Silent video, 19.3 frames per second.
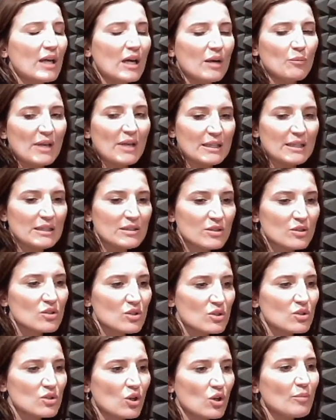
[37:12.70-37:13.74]
We need to
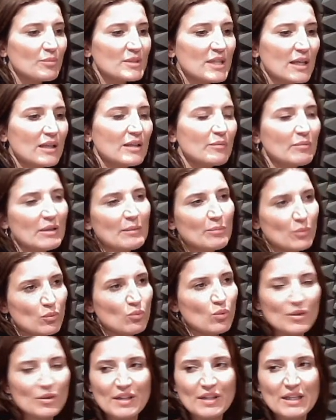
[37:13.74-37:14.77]
stop telling people
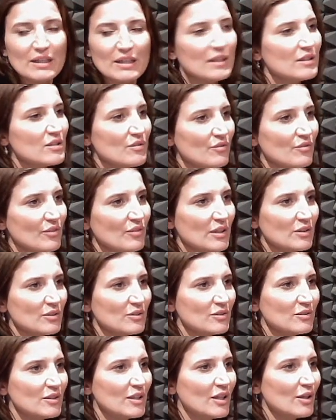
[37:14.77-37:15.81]
what they need to
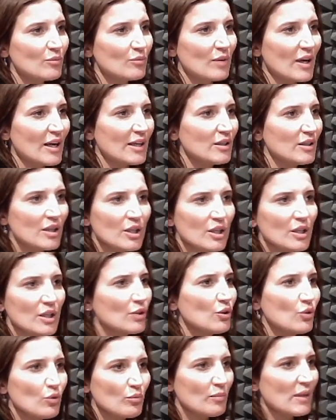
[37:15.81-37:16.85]
feel, right?
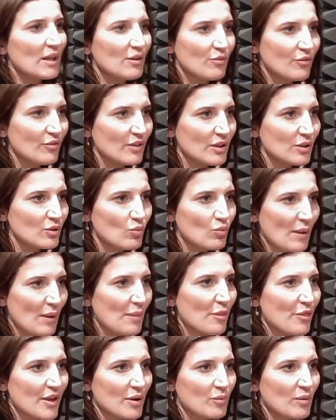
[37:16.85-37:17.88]
You may feel one
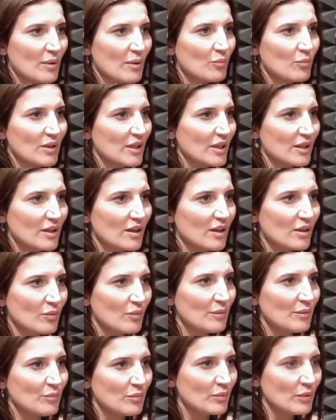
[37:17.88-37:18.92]
thing when
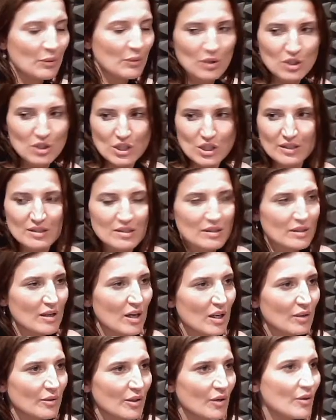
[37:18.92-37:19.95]
we're watching a
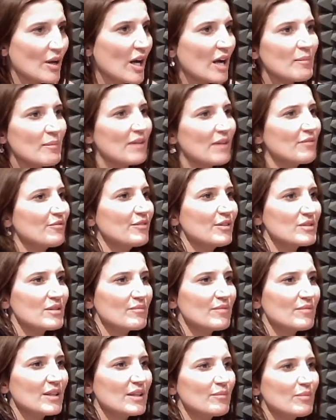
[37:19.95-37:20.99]
scenario, and I might feel
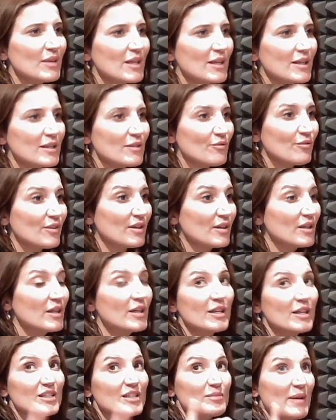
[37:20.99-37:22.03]
something completely different.
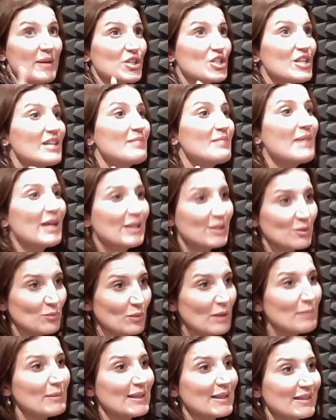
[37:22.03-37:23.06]
Especially men and
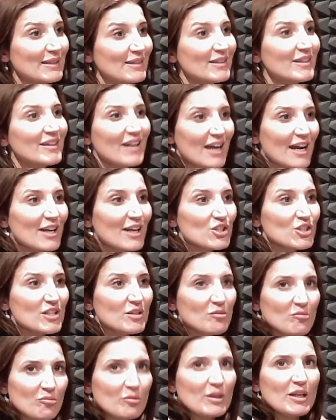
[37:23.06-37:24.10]
women, actually,
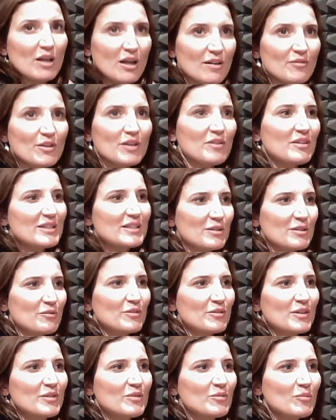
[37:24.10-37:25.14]
we are very
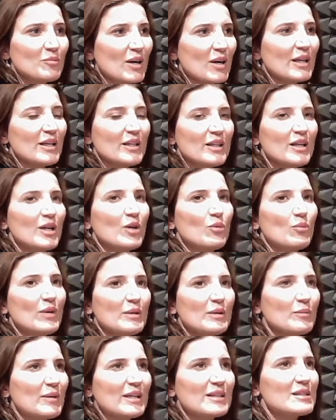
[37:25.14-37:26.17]
different. Why? We
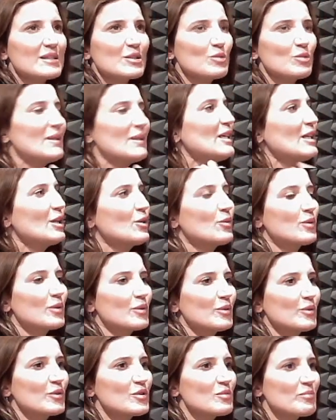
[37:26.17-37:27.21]
can still be
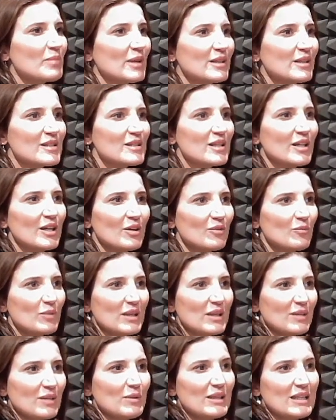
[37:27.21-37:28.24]
equals, but
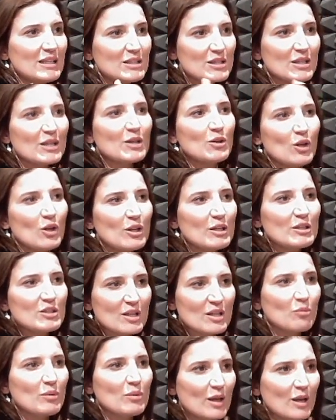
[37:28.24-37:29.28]
we need to acknowledge
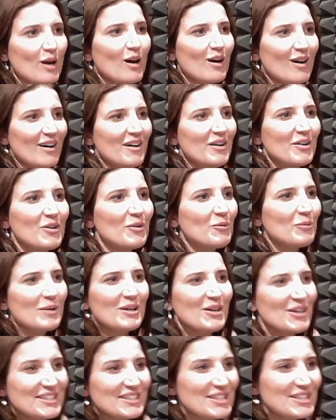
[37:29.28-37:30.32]
that we are
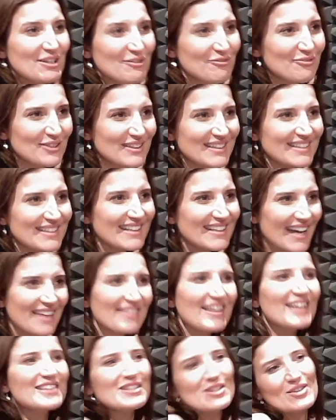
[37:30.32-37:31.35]
different, and
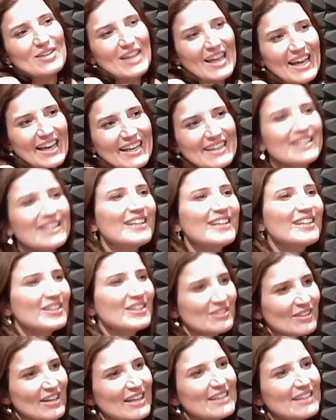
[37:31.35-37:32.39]
that's okay,
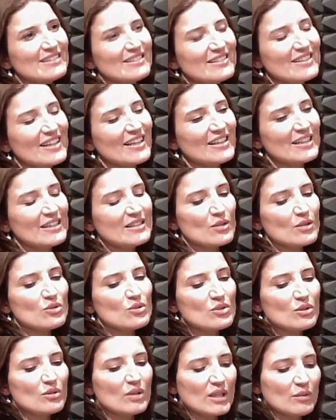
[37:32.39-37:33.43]
right? And it's
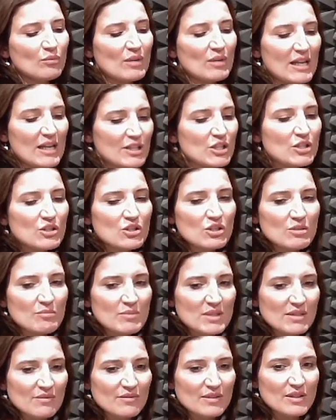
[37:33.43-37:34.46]
also in relationships,
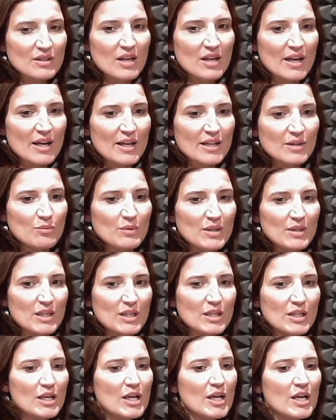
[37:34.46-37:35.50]
I feel like
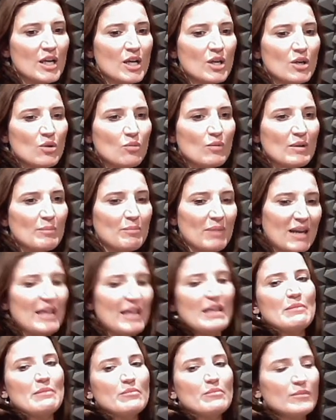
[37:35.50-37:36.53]
we
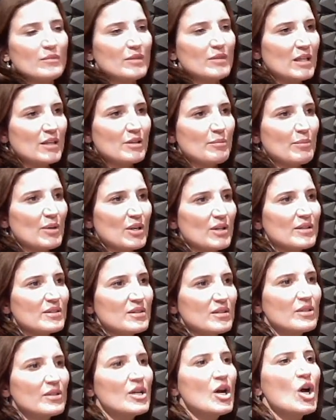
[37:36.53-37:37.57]
blame the other
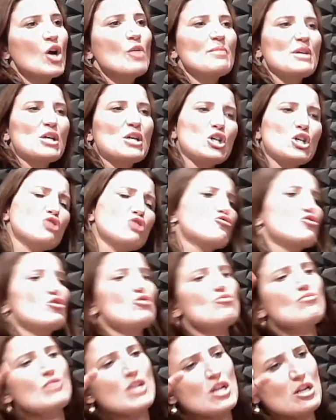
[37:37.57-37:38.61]
person because
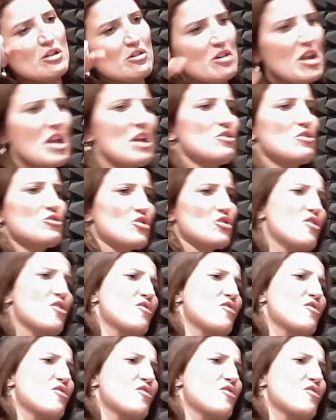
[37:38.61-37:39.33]
you did this.